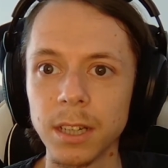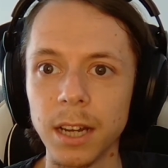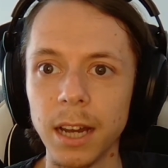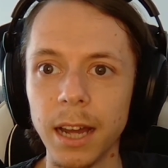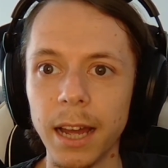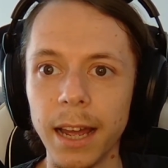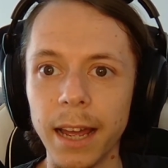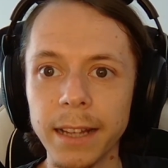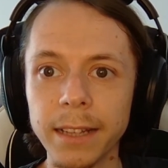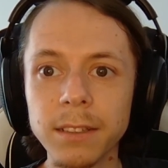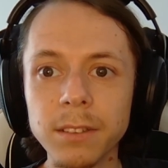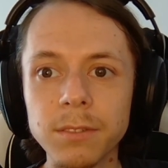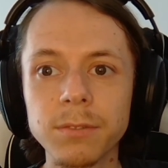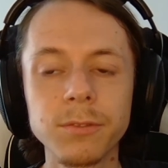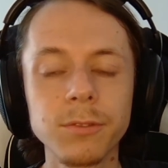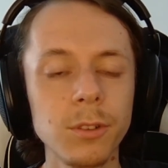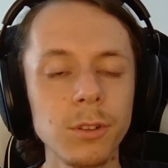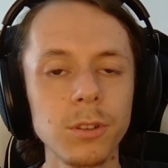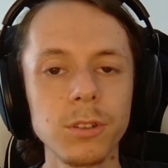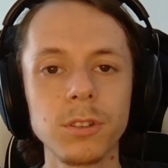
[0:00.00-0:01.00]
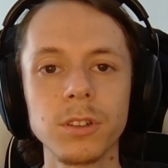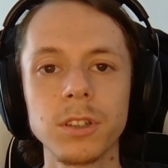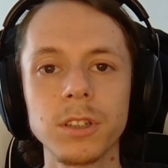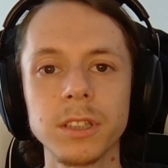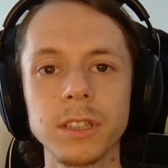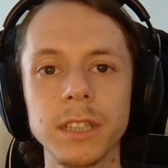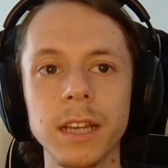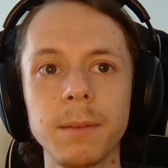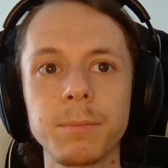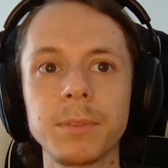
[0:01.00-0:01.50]
And for
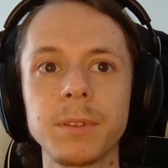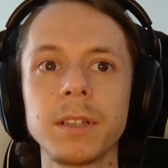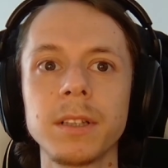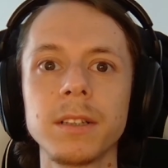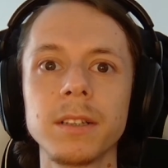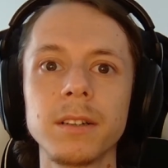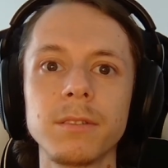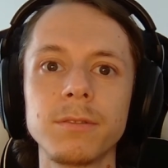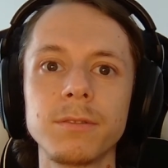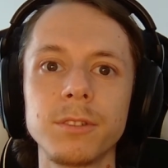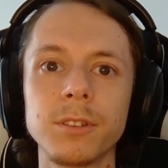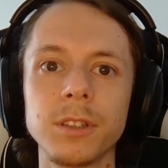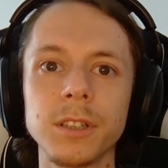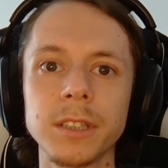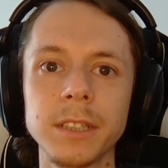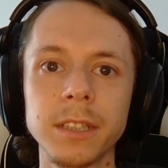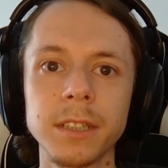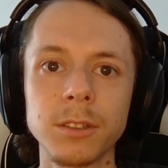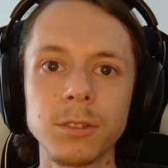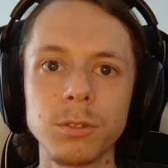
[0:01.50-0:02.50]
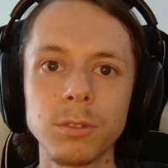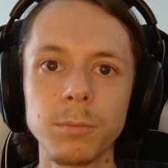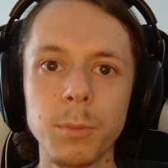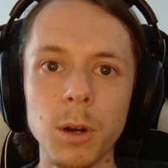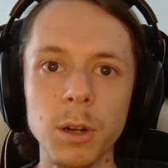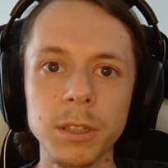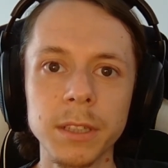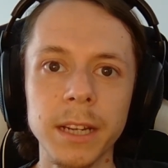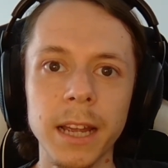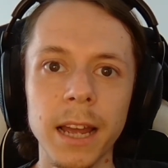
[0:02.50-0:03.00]
example, for listening to a
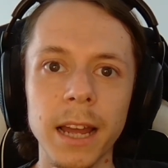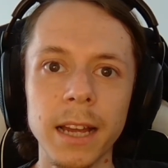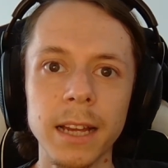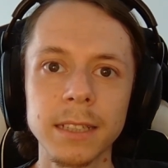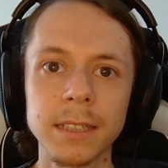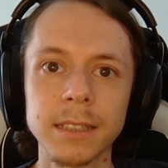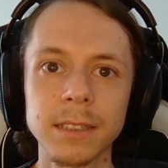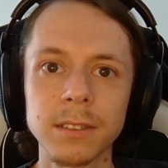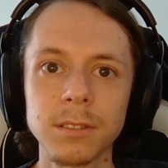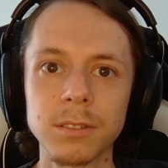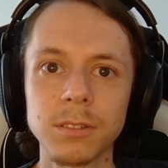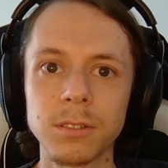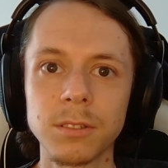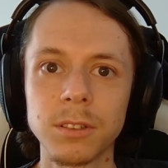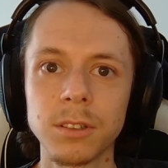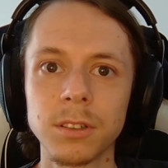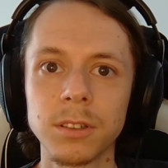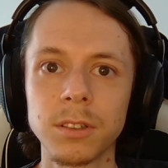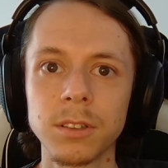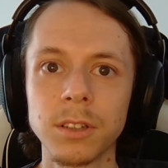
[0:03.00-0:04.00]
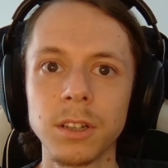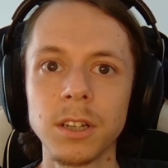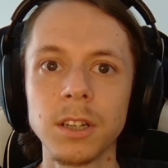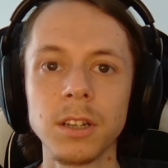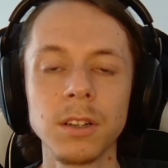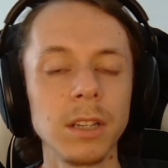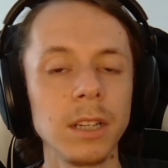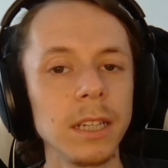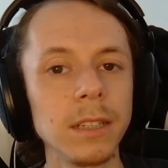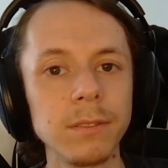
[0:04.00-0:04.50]
podcast or
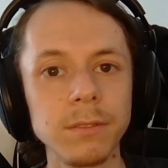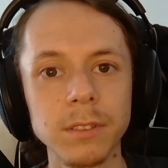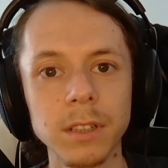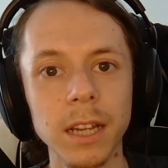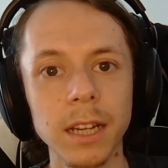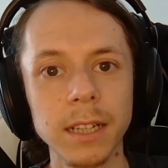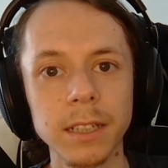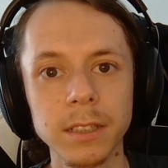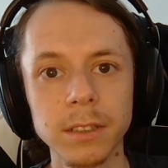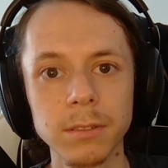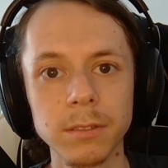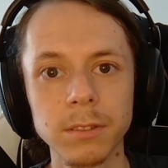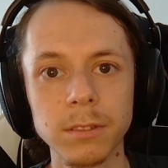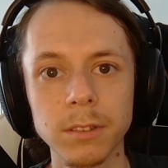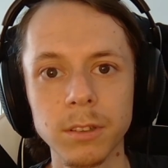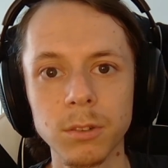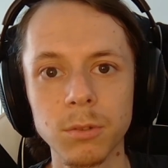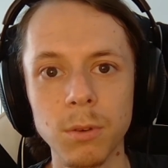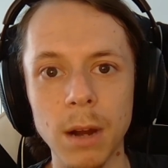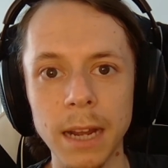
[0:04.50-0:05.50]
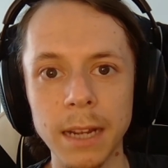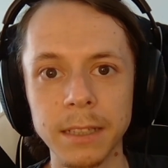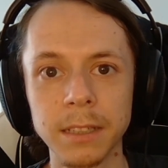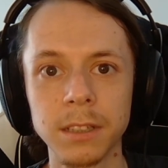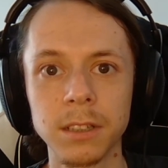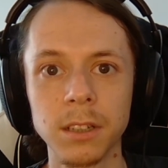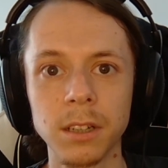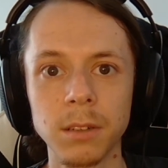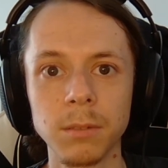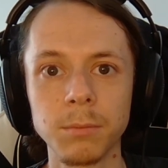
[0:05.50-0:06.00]
even like
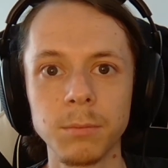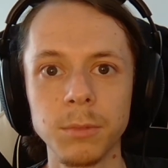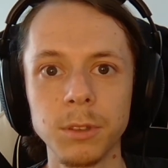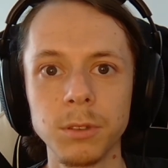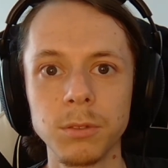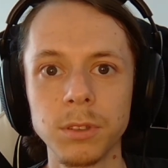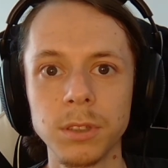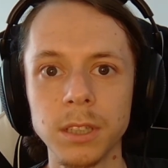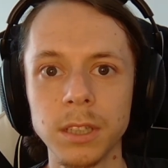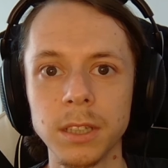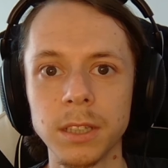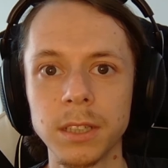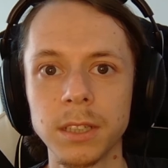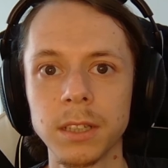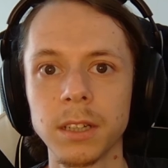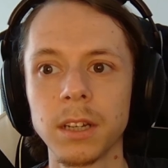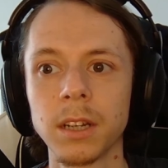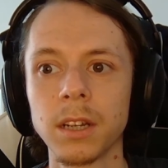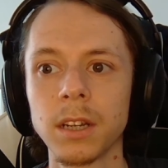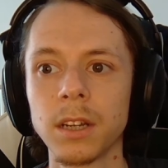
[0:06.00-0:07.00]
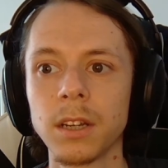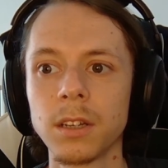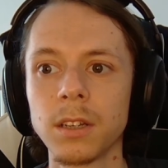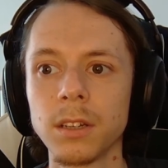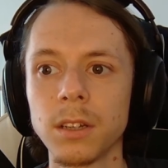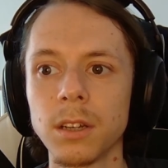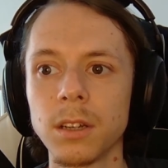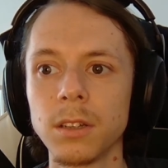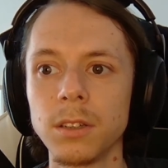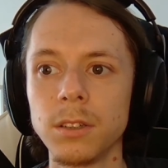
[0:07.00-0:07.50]
quieter music,
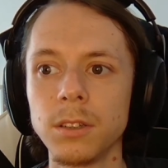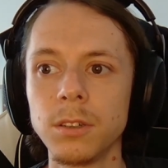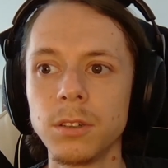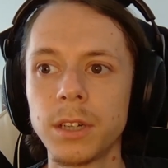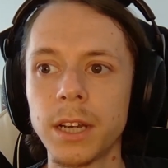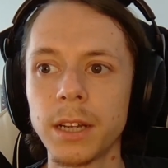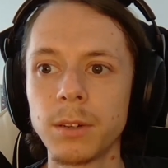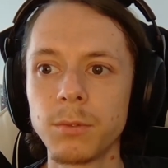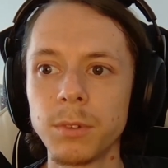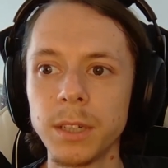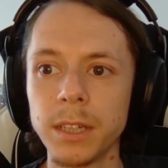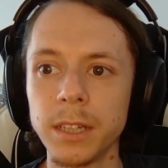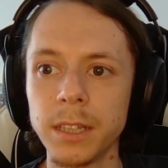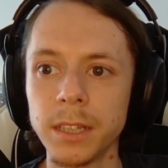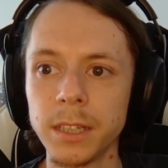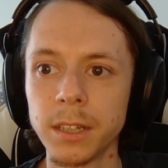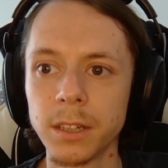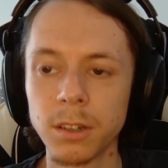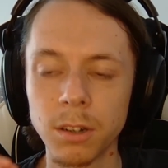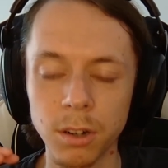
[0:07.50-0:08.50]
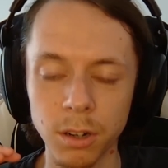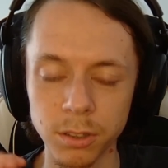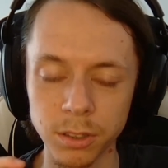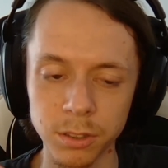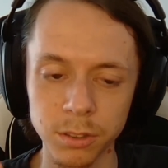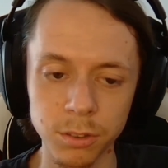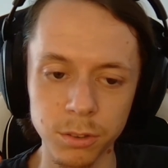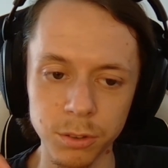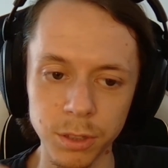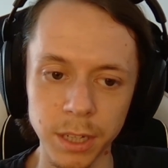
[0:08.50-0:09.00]
you can really
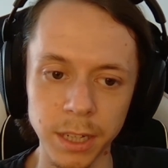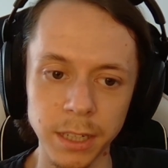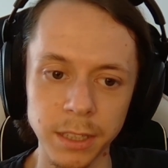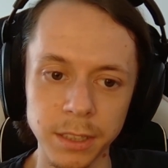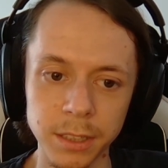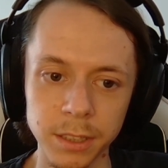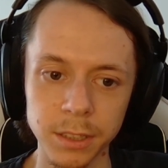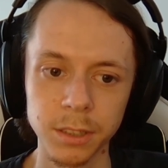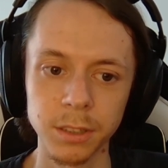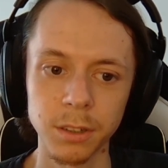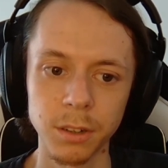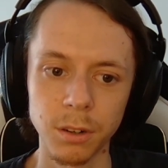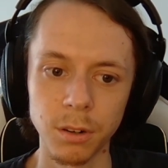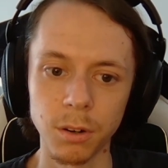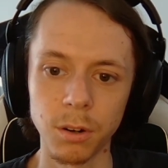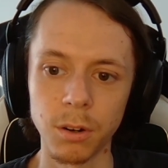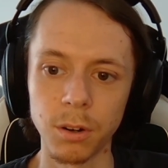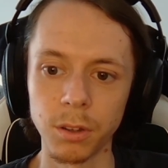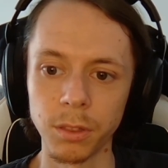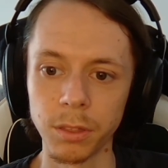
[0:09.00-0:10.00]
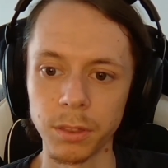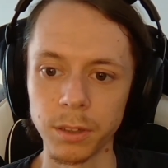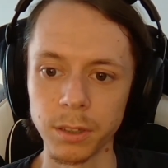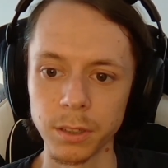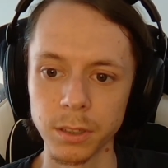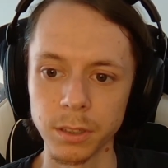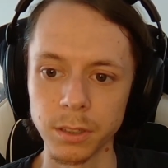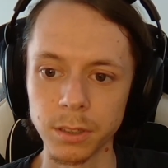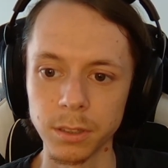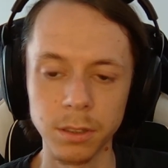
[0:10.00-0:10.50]
concentrate on
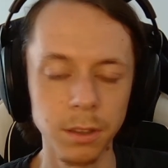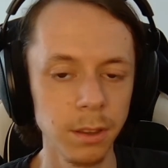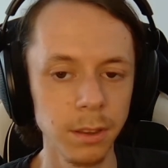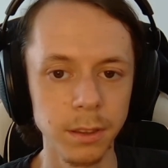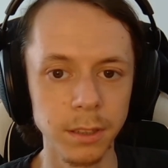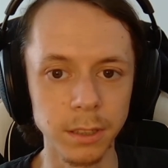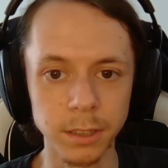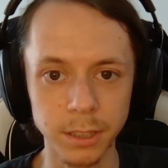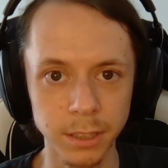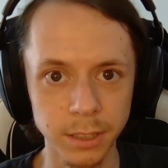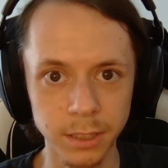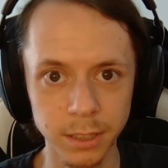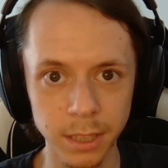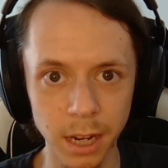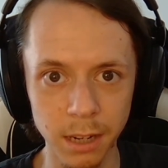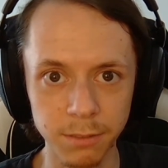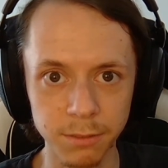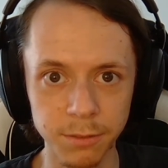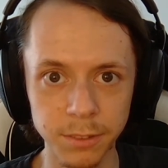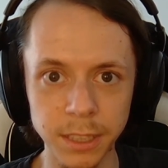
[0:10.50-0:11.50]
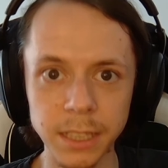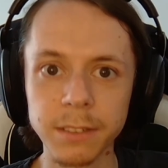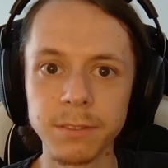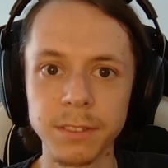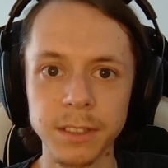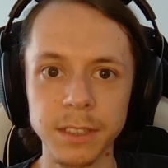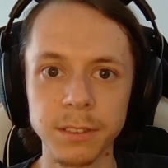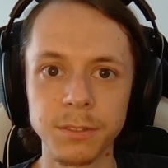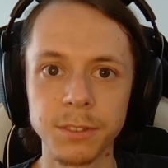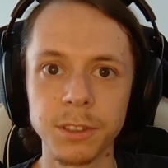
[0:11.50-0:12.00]
this stuff,
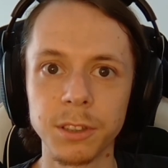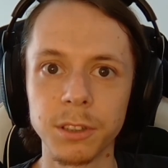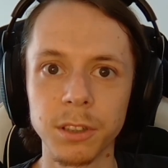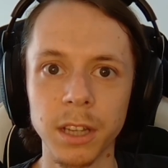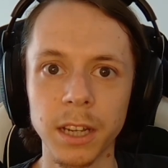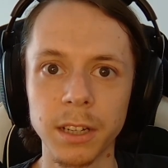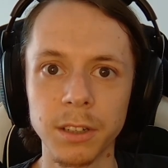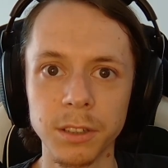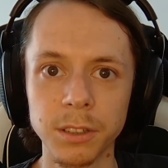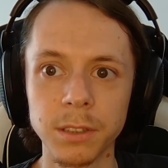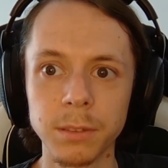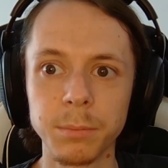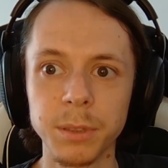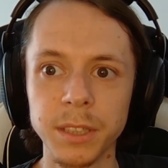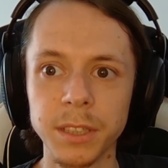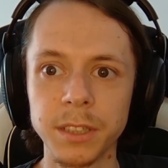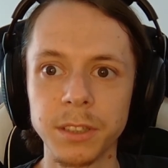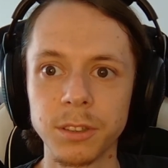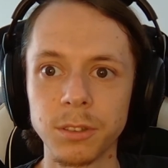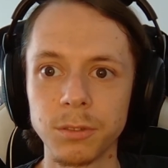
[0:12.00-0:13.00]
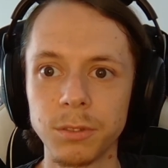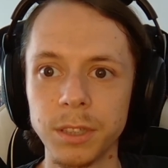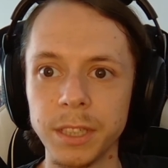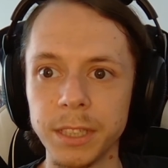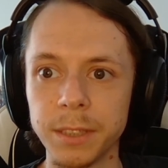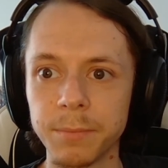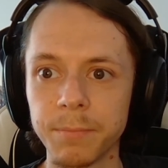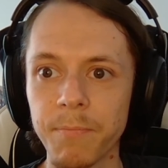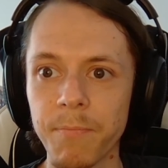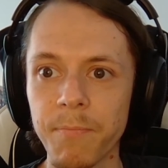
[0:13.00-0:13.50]
even if you're like on a busy street.